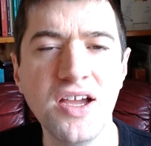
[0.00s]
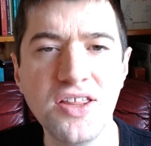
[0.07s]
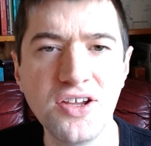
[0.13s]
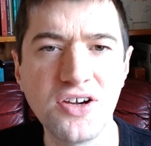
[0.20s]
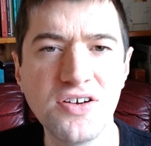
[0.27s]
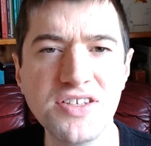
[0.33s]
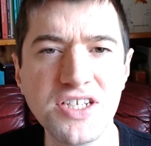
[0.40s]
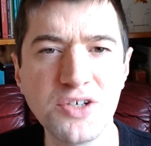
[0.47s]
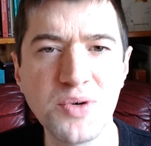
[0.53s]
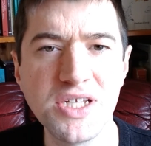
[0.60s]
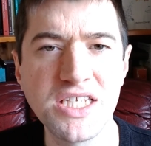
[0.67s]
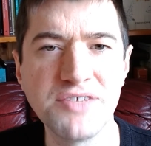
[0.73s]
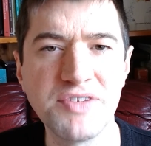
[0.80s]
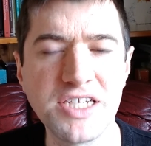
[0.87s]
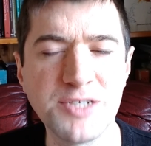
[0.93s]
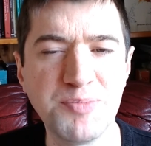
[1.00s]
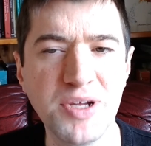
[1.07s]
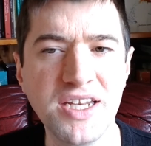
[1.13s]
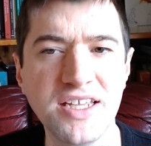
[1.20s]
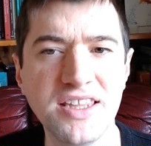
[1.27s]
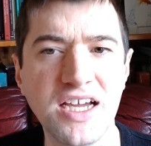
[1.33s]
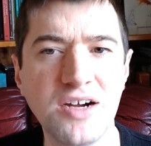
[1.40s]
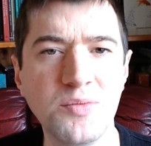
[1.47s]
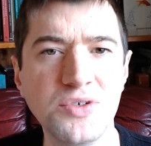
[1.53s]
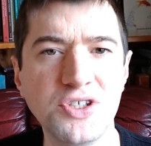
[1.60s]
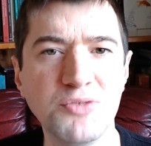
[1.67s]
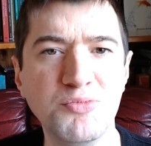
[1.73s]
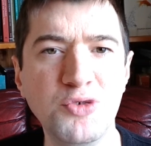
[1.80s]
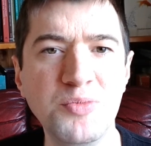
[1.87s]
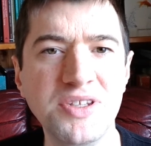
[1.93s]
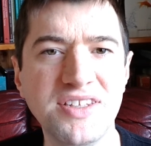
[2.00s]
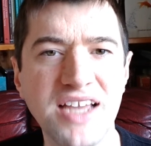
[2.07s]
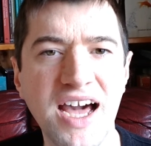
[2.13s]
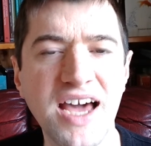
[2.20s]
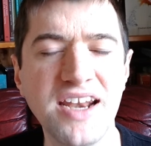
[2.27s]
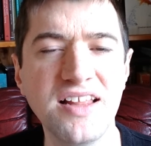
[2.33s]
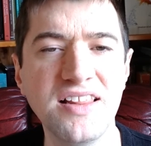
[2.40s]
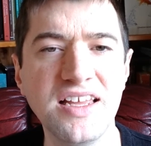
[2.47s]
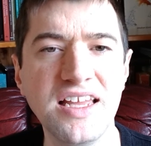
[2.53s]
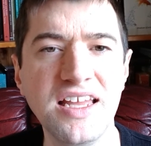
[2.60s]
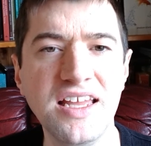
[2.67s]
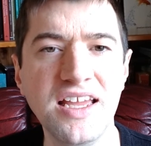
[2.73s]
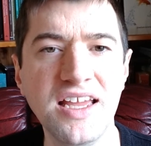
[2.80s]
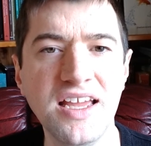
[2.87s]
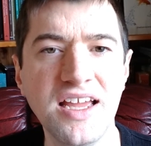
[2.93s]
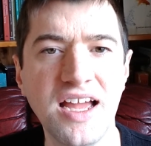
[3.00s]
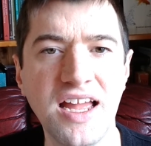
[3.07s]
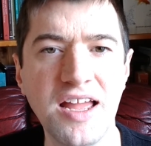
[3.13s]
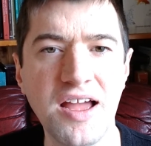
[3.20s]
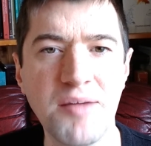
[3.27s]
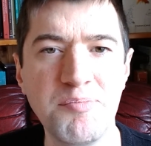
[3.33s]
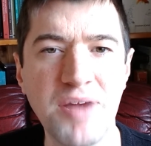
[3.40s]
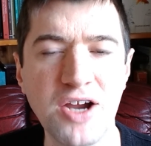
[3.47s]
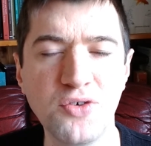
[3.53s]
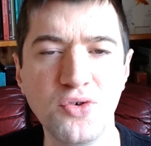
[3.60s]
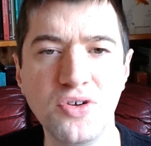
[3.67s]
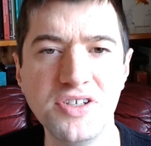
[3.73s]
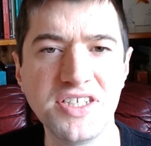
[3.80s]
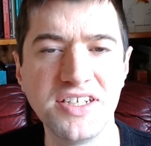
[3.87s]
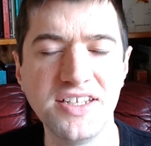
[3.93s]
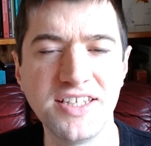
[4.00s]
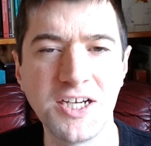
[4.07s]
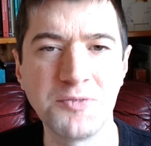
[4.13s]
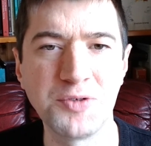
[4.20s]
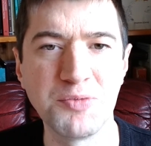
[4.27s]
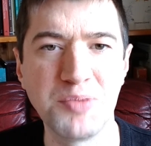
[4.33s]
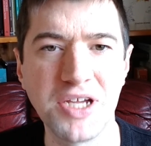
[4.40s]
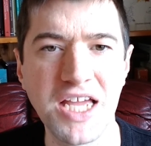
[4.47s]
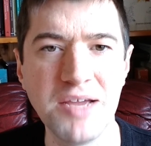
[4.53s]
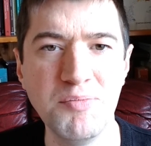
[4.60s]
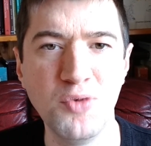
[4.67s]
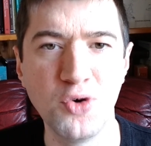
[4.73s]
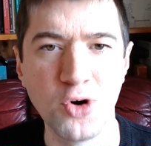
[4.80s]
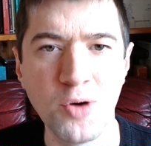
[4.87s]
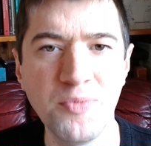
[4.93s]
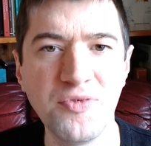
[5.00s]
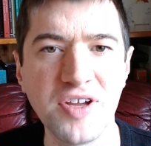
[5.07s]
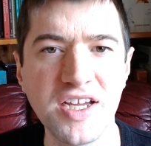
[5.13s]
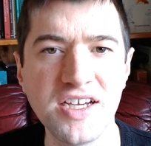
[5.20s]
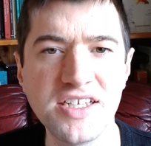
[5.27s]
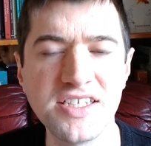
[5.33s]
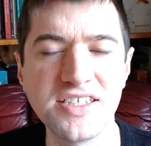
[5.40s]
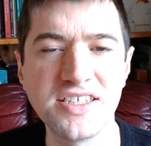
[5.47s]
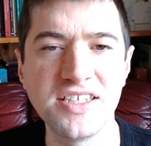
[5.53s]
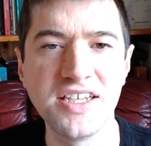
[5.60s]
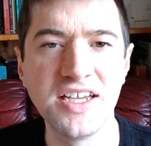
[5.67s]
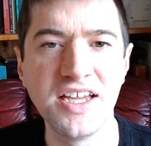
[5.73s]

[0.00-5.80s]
The consequence of explaining that was that momentarily my role as an interpreter became more obvious,